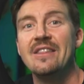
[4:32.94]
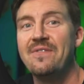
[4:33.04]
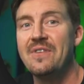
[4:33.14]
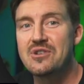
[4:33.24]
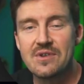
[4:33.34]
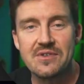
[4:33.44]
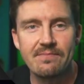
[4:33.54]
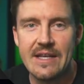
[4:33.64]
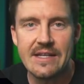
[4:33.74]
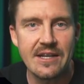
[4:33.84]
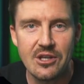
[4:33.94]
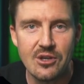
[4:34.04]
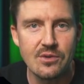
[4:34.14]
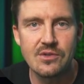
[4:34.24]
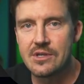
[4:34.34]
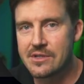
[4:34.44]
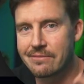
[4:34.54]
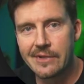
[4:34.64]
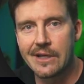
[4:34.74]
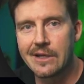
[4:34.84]
The feature is easy to use. You
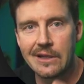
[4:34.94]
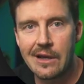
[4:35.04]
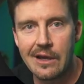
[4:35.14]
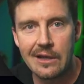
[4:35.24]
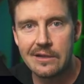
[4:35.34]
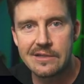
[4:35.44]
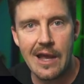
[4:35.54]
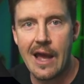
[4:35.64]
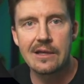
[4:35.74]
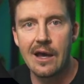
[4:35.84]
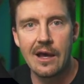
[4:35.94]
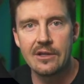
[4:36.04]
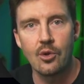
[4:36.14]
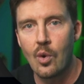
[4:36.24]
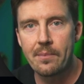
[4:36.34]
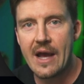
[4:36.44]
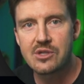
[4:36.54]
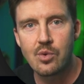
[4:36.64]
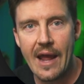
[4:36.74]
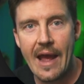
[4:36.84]
just click on its icon in the
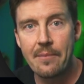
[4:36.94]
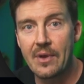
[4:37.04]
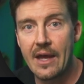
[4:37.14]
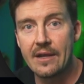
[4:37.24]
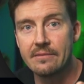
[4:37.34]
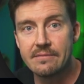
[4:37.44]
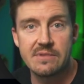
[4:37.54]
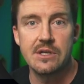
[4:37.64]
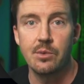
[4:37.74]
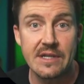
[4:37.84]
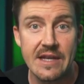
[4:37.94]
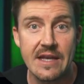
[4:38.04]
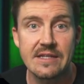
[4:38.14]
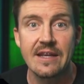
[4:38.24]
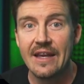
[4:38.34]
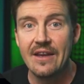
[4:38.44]
1Password app and see what it says.